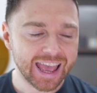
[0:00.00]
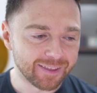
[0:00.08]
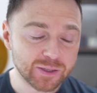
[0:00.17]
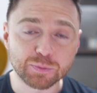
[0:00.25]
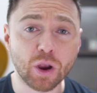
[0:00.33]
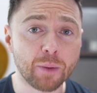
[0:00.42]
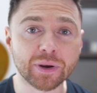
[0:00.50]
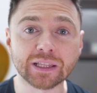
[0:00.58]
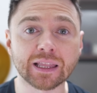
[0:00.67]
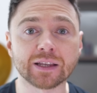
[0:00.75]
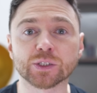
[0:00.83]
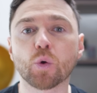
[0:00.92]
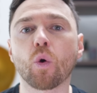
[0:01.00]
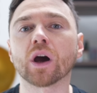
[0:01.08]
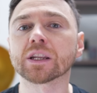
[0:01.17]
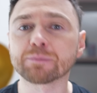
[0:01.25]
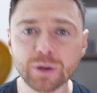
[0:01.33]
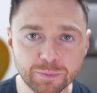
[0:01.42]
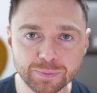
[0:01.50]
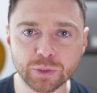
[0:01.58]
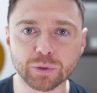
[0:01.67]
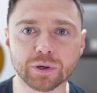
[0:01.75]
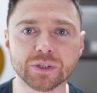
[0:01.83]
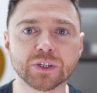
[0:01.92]
And this property allows quantum
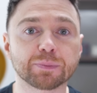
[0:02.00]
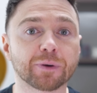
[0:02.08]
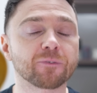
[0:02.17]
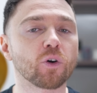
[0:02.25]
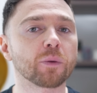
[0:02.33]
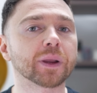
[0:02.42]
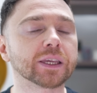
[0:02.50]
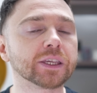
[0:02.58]
computers to perform a